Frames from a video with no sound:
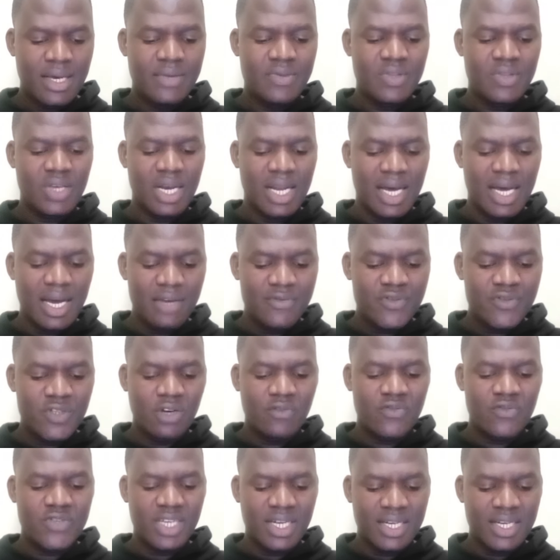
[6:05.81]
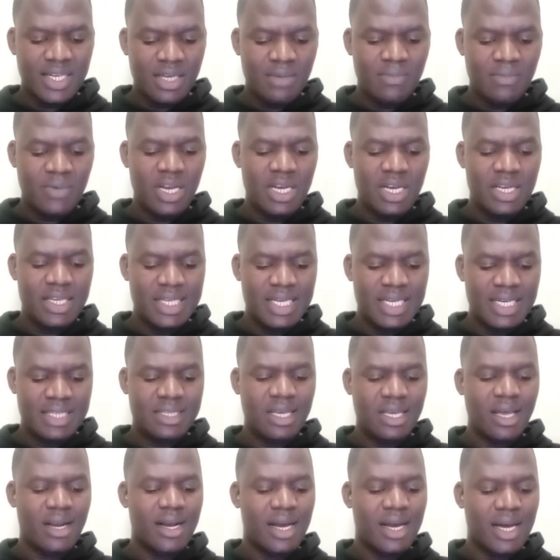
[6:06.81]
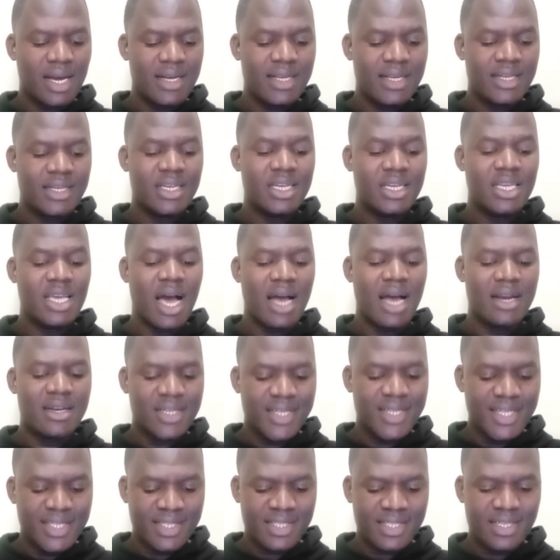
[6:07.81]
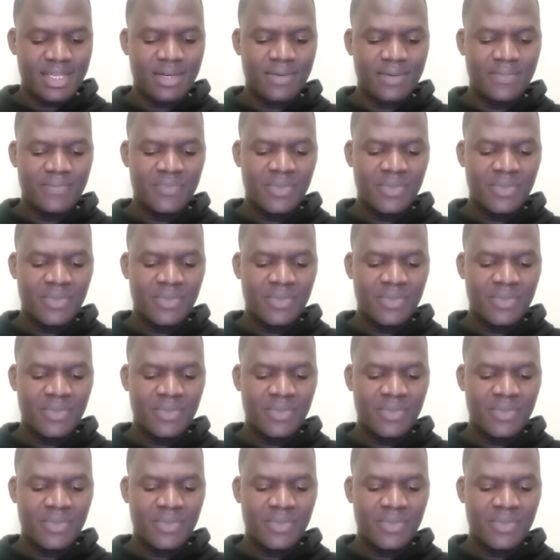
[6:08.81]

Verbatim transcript: The lives of Chadema leaders are currently at risk.